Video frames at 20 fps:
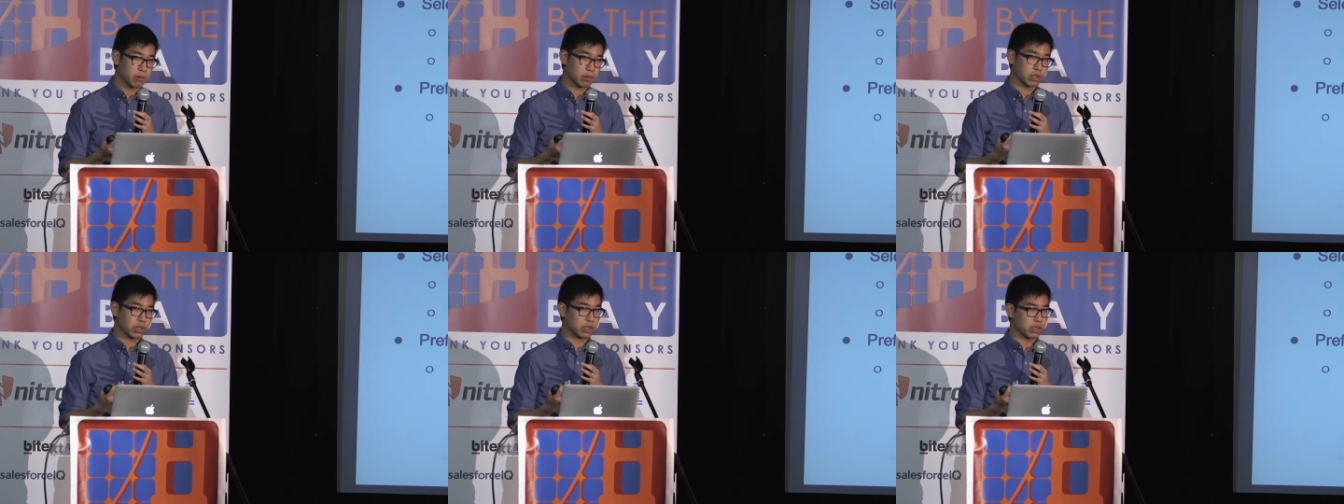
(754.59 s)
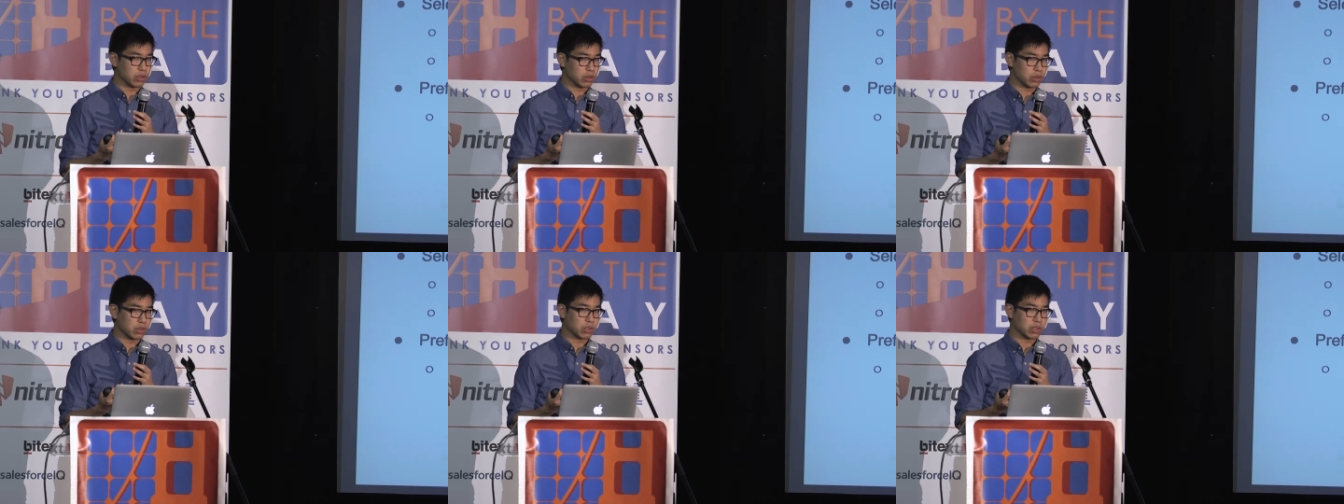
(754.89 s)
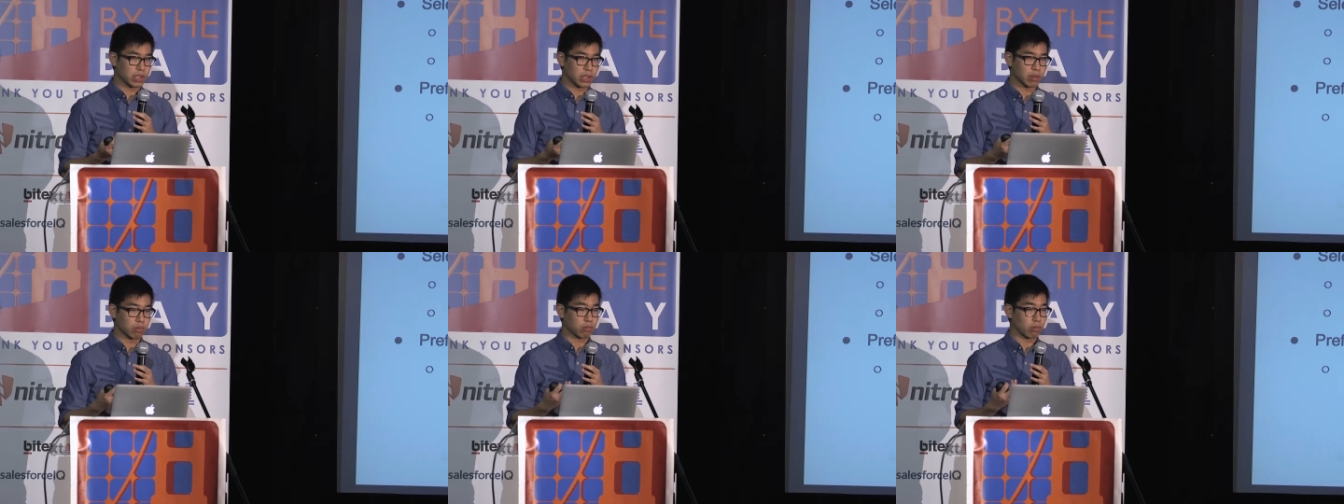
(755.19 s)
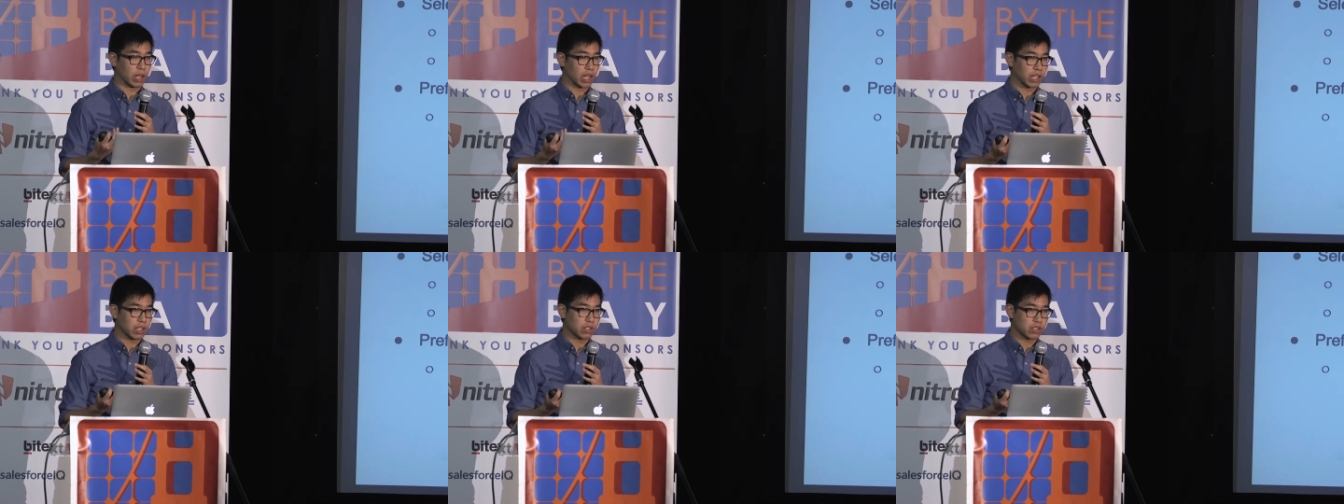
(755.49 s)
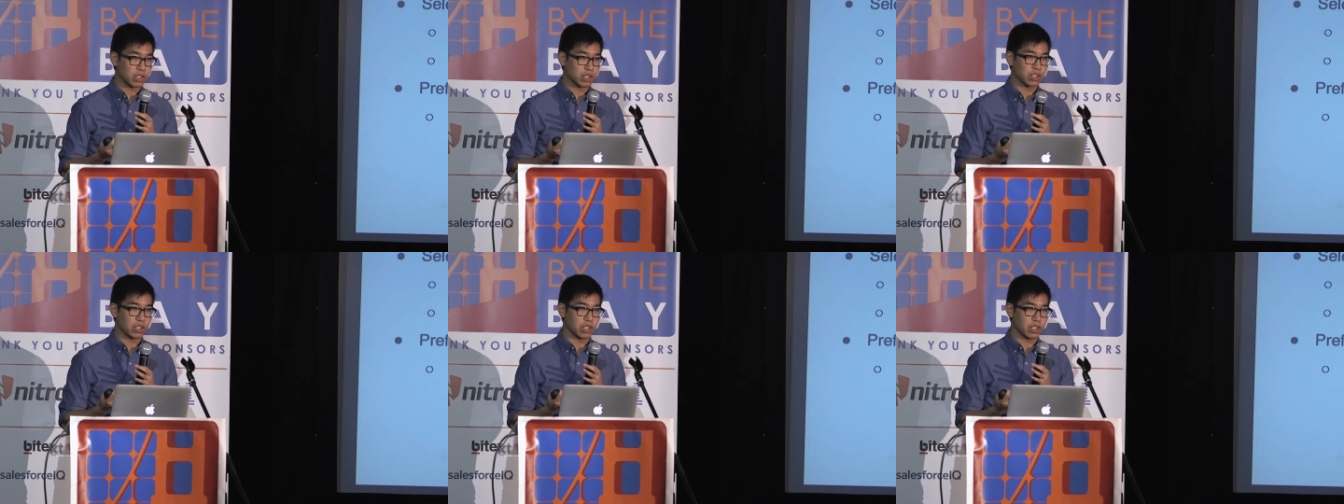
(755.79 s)
which is usually a
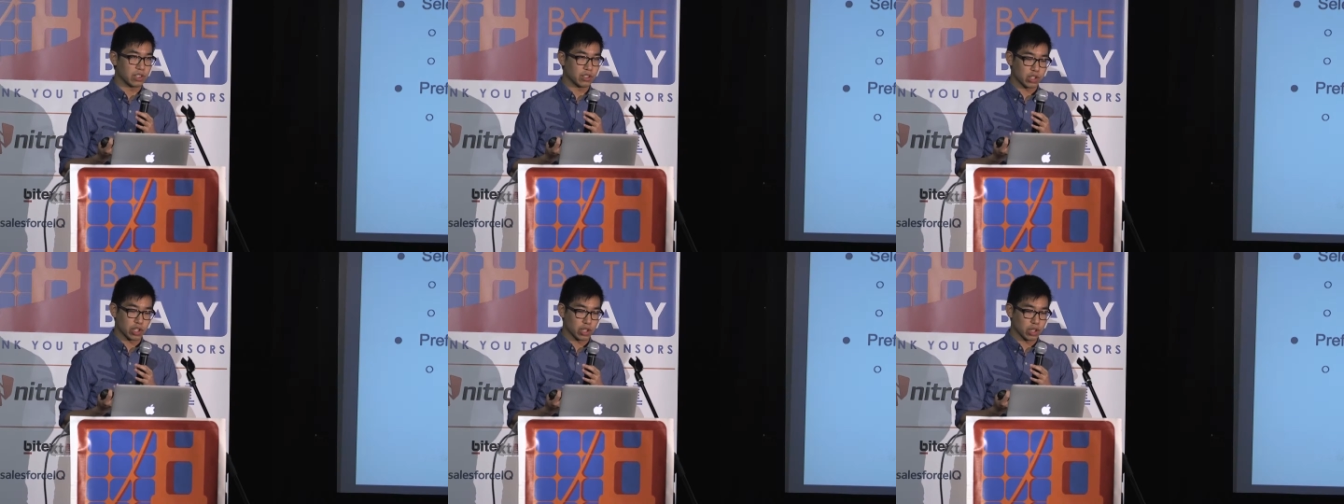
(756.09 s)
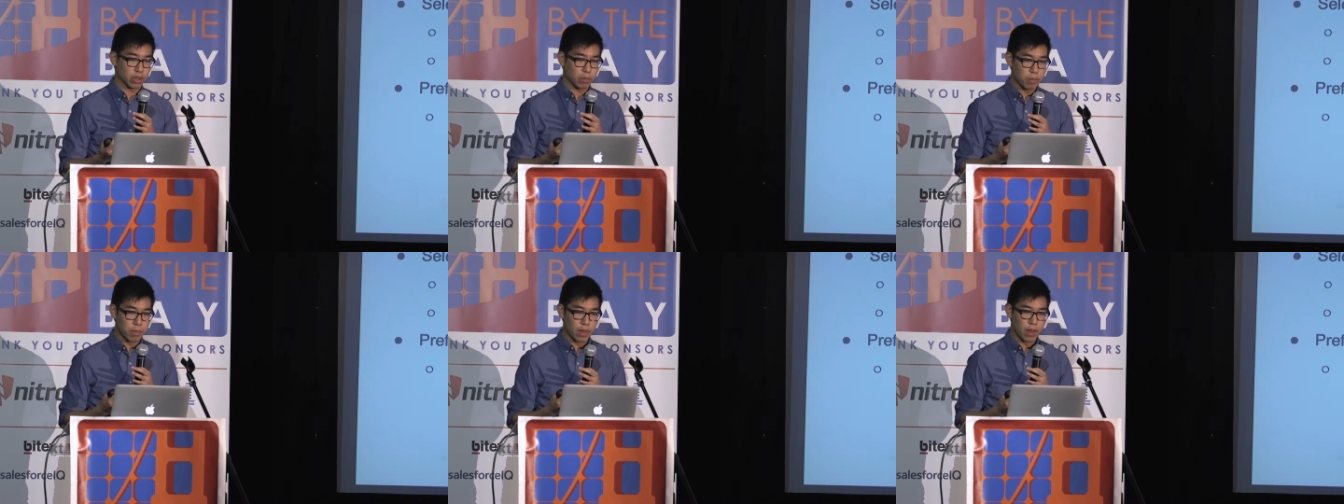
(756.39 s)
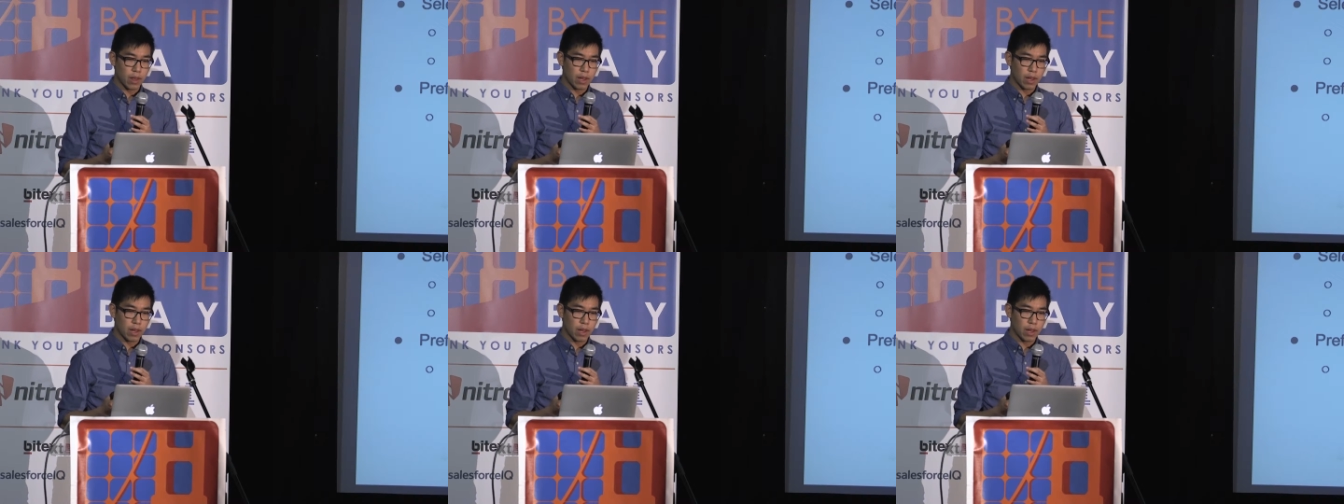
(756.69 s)
range in the genome.